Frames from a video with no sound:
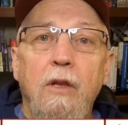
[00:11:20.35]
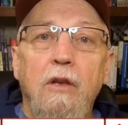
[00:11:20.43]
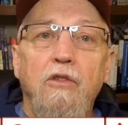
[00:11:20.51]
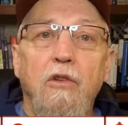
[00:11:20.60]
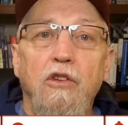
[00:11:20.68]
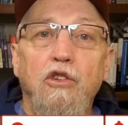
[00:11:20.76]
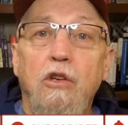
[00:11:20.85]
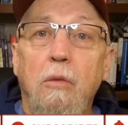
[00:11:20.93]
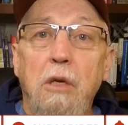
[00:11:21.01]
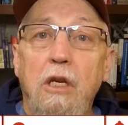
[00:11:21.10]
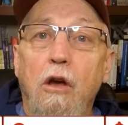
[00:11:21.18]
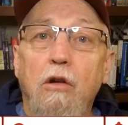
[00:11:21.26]
so that you
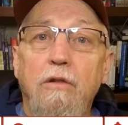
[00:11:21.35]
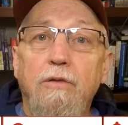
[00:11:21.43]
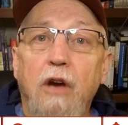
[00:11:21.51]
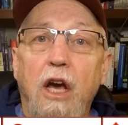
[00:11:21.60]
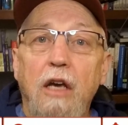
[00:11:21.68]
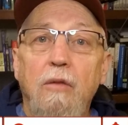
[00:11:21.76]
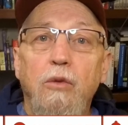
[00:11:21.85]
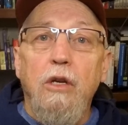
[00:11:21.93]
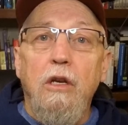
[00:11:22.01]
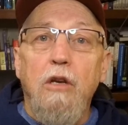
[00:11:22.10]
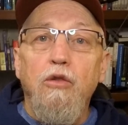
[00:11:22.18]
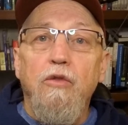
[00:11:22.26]
can be notified when
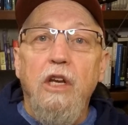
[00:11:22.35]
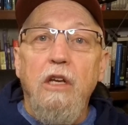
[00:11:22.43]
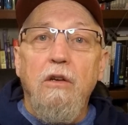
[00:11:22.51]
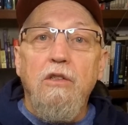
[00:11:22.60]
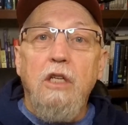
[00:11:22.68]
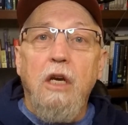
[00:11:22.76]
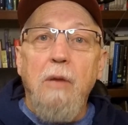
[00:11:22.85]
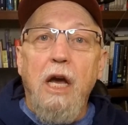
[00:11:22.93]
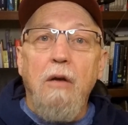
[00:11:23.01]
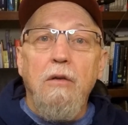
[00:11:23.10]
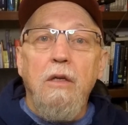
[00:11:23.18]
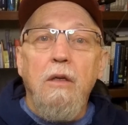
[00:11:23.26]
new videos come
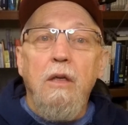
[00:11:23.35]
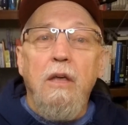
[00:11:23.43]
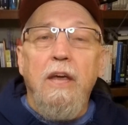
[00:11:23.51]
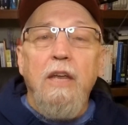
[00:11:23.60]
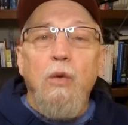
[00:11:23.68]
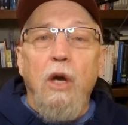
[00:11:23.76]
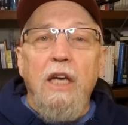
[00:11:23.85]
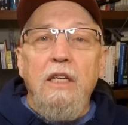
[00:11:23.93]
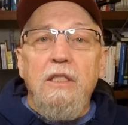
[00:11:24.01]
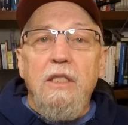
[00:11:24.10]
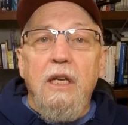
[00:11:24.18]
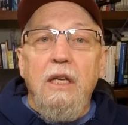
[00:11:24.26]
out.
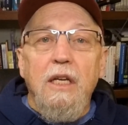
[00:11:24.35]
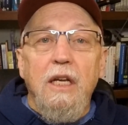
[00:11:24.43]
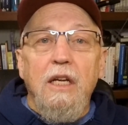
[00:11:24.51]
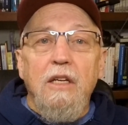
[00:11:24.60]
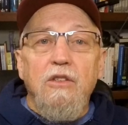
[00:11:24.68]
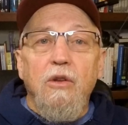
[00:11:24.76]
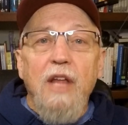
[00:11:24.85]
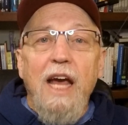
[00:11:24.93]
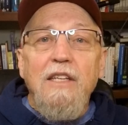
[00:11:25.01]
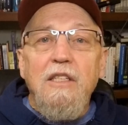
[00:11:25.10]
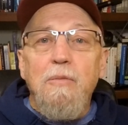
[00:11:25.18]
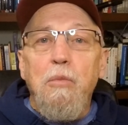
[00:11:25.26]
Anyways, so
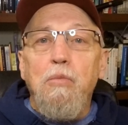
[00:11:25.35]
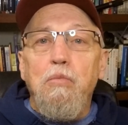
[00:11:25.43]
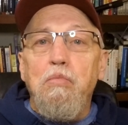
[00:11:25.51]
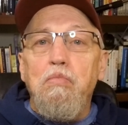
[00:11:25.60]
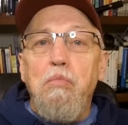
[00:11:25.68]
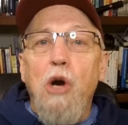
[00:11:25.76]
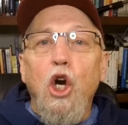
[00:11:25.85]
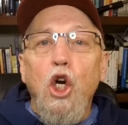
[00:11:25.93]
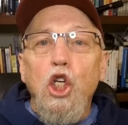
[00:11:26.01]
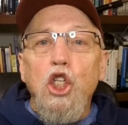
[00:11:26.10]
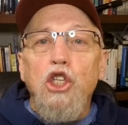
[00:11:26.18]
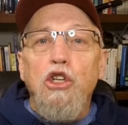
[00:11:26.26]
that's
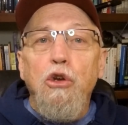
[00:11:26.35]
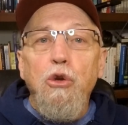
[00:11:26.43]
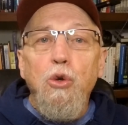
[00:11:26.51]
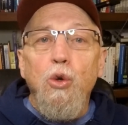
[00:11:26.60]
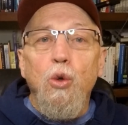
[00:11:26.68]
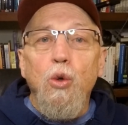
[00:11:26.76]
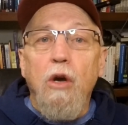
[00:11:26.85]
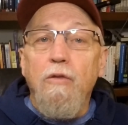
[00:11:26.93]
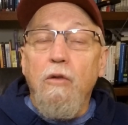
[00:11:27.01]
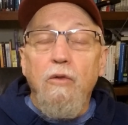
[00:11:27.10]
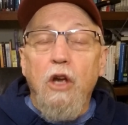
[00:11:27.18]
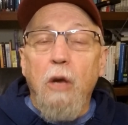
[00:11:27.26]
part 2 of
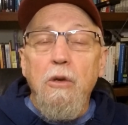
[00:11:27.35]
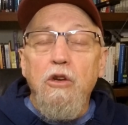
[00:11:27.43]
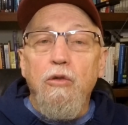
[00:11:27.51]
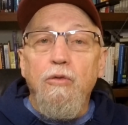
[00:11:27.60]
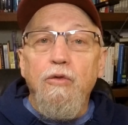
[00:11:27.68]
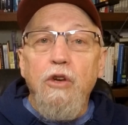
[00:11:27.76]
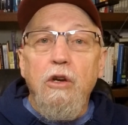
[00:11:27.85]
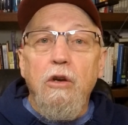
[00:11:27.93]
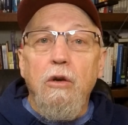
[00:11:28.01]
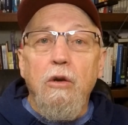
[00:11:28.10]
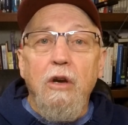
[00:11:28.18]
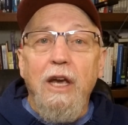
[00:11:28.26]
overcoming your fear,
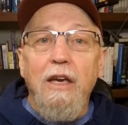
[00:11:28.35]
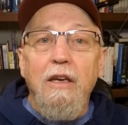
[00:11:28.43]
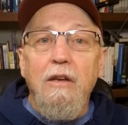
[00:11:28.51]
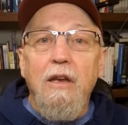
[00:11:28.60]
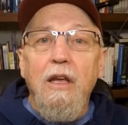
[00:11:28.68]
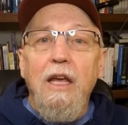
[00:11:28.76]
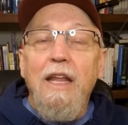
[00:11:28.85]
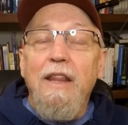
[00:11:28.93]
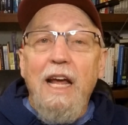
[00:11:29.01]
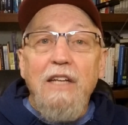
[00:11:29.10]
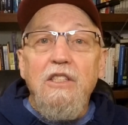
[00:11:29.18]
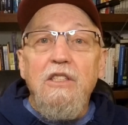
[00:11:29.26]
and
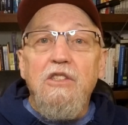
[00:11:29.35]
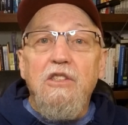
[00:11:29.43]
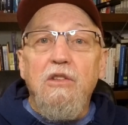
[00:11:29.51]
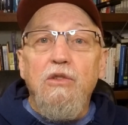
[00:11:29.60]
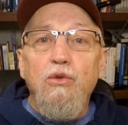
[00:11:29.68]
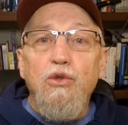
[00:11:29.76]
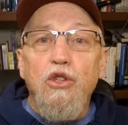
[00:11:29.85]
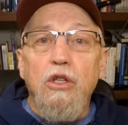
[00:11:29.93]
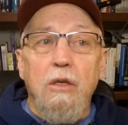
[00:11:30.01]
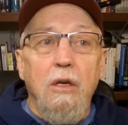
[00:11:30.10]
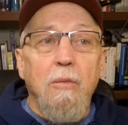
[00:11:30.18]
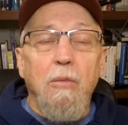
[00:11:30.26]
that's the solution,
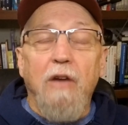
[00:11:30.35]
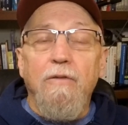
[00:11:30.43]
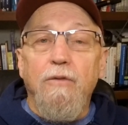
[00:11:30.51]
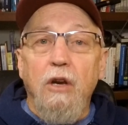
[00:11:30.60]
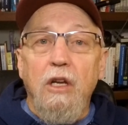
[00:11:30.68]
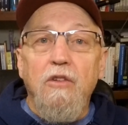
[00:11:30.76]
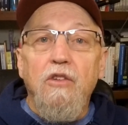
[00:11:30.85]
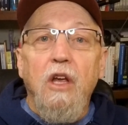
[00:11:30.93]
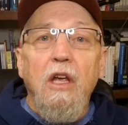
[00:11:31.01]
my friends.